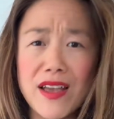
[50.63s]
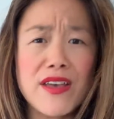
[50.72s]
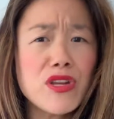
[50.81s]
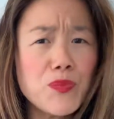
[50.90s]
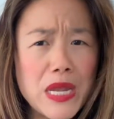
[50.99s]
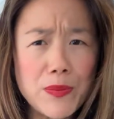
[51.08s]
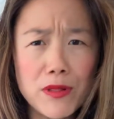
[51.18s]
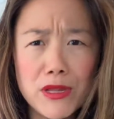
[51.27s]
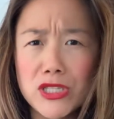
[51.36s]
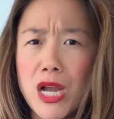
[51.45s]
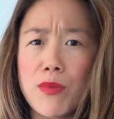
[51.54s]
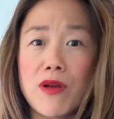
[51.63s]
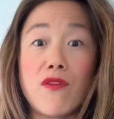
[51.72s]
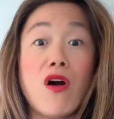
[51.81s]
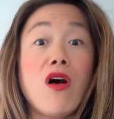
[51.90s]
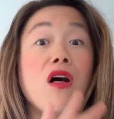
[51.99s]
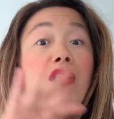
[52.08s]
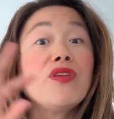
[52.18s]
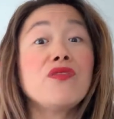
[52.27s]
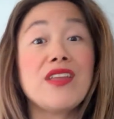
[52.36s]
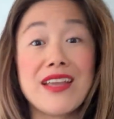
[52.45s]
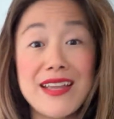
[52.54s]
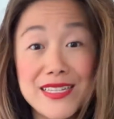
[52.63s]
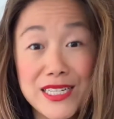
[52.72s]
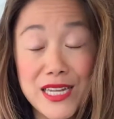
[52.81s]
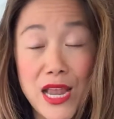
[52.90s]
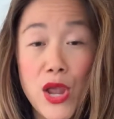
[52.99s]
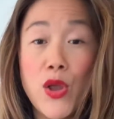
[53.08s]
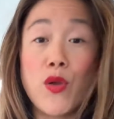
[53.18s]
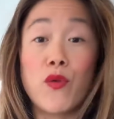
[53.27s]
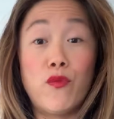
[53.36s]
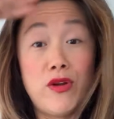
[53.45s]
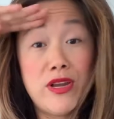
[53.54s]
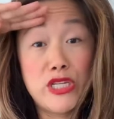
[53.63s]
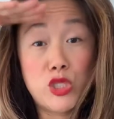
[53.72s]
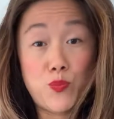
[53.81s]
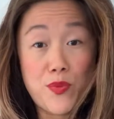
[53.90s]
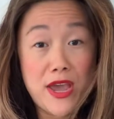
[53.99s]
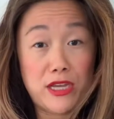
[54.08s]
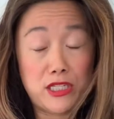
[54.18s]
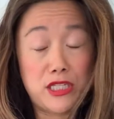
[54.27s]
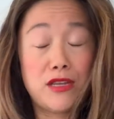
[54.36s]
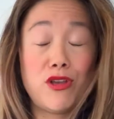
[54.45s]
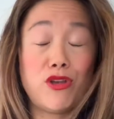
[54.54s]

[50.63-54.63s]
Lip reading: other people on top of all of this, respect.